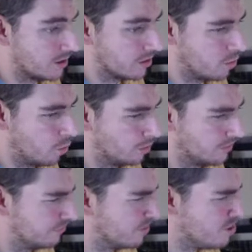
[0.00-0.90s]
calling
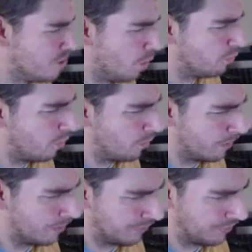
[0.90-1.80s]
for no
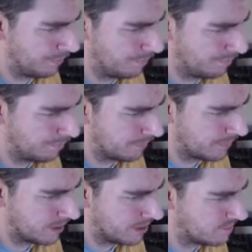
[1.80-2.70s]
robots.
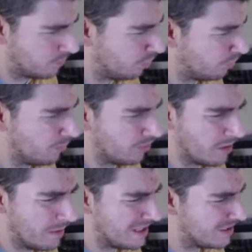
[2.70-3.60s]
It's possible some
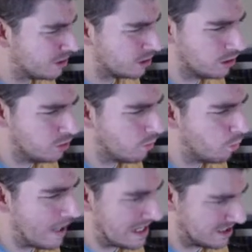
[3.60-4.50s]
hidden clue
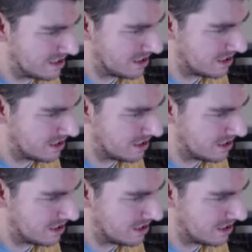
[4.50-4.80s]
awaits,